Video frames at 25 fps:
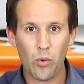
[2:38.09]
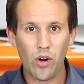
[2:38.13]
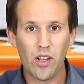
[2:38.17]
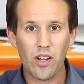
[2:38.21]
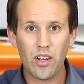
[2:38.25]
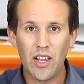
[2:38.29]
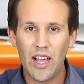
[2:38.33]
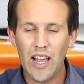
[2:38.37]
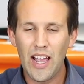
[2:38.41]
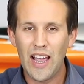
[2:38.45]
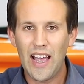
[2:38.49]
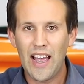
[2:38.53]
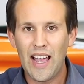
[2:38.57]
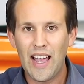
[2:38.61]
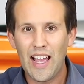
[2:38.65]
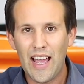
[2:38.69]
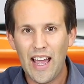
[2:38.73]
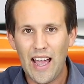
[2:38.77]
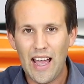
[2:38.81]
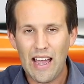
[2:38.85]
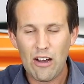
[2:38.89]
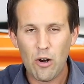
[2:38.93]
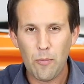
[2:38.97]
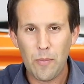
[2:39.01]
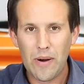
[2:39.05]
Well,
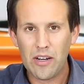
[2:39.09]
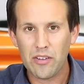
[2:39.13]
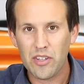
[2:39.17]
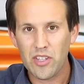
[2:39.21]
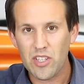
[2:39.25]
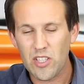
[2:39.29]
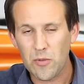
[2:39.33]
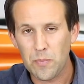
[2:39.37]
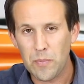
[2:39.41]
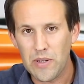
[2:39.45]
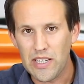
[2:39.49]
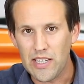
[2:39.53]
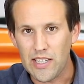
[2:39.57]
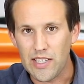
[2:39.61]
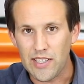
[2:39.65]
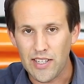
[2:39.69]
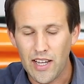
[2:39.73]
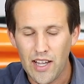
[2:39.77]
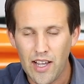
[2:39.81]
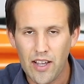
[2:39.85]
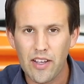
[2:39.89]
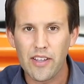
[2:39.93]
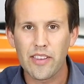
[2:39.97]
how about the speed?